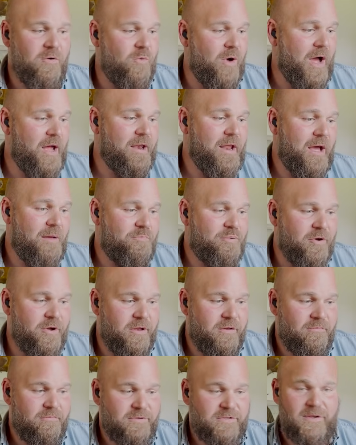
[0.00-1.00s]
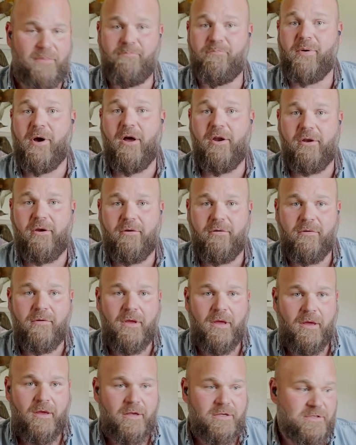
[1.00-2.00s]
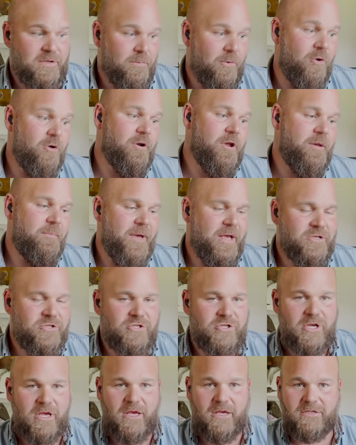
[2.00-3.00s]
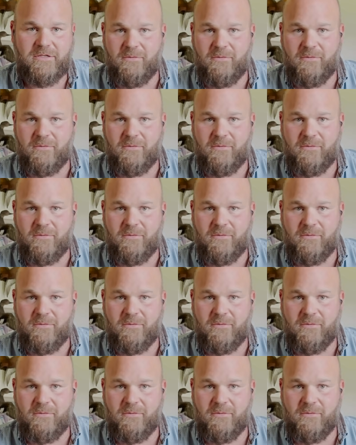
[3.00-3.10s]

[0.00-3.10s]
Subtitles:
Why not put some butter, some more MSG,